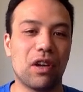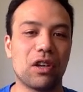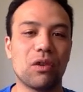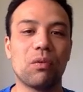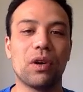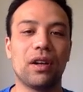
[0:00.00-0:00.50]
You
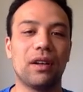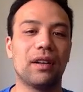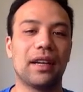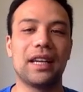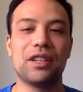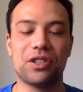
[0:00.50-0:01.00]
will
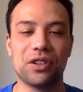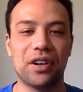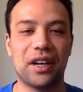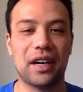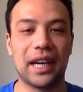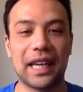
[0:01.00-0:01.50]
enjoy
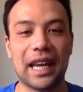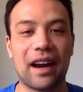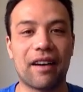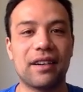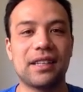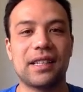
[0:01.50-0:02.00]
it. I
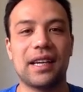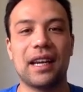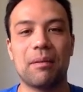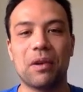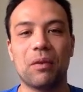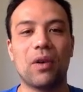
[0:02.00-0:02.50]
guarantee
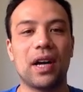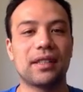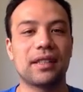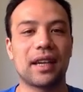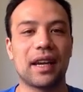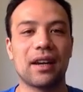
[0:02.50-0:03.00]
it. But once
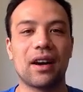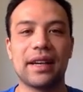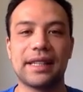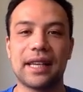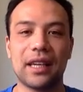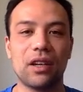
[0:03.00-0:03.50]
again,
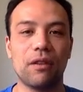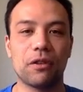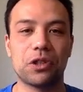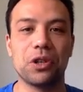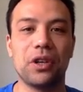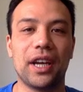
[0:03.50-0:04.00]
guys, thank you for
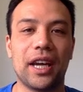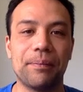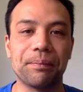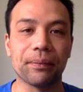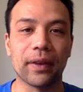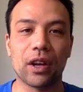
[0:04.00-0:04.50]
tuning in
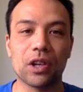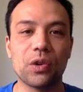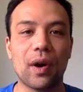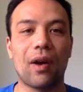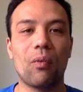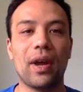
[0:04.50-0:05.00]
to
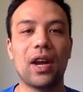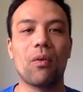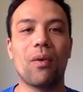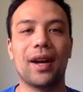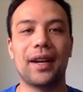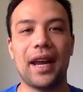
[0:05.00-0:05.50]
our week
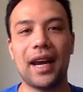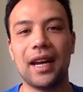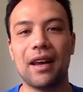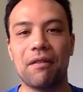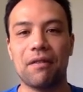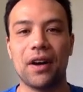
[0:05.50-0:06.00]
1
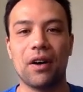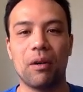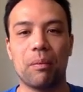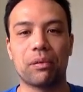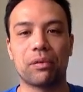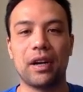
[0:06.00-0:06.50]

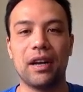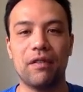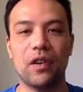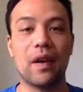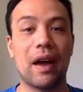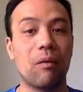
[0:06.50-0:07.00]
NFL
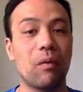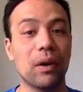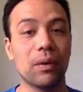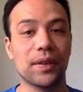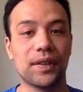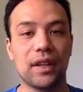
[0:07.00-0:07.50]
preview. And we
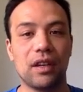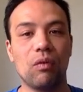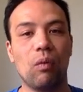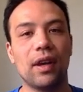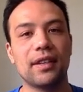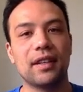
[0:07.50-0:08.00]
will see you
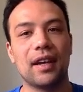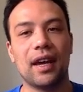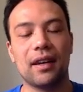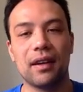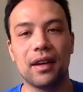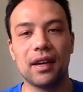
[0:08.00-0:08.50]
once
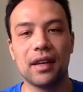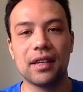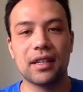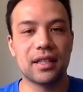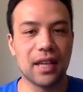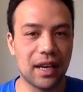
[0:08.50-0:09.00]
again
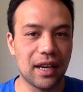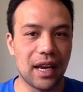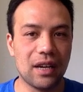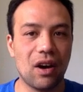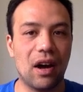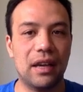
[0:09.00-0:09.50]
Sunday
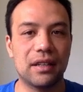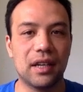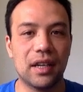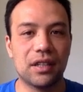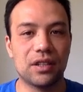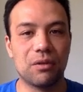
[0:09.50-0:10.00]
night
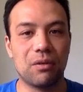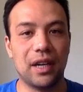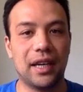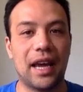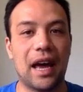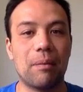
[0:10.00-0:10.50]
to
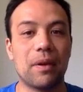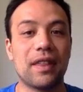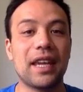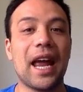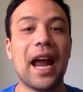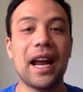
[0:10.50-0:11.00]
recap
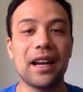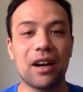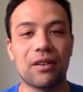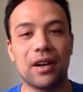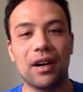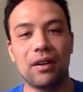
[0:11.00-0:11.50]
the
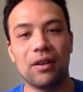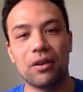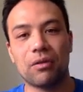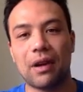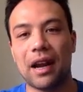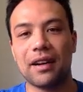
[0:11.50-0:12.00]
NRL
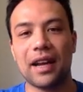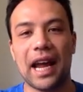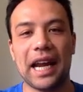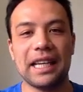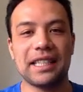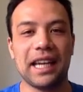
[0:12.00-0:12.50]
round
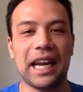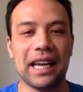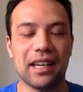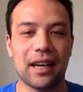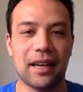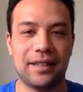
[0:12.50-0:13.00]
18.
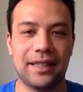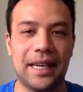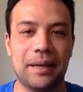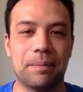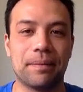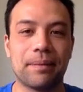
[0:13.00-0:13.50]
Catch you then.